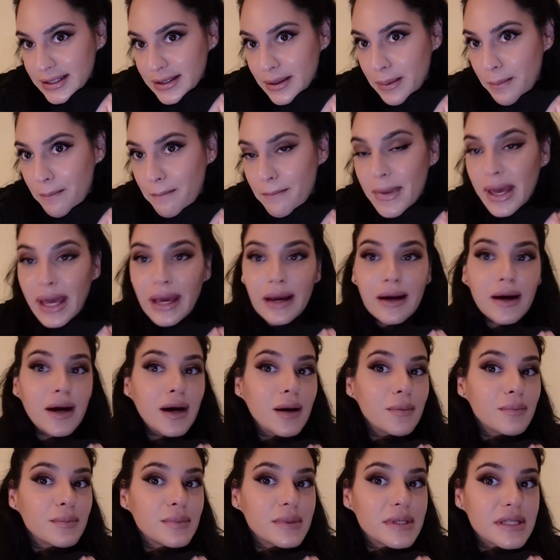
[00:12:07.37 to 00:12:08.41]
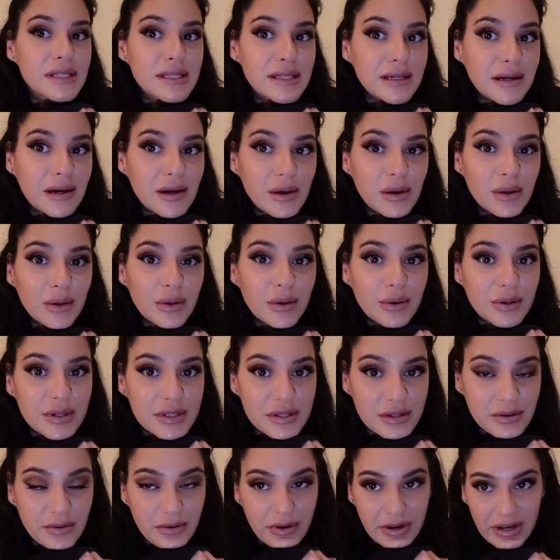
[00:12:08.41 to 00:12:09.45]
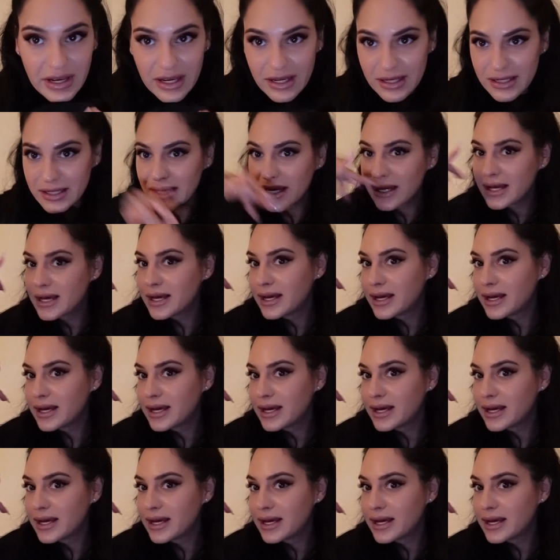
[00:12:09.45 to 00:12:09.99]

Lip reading: The makeup still looks great.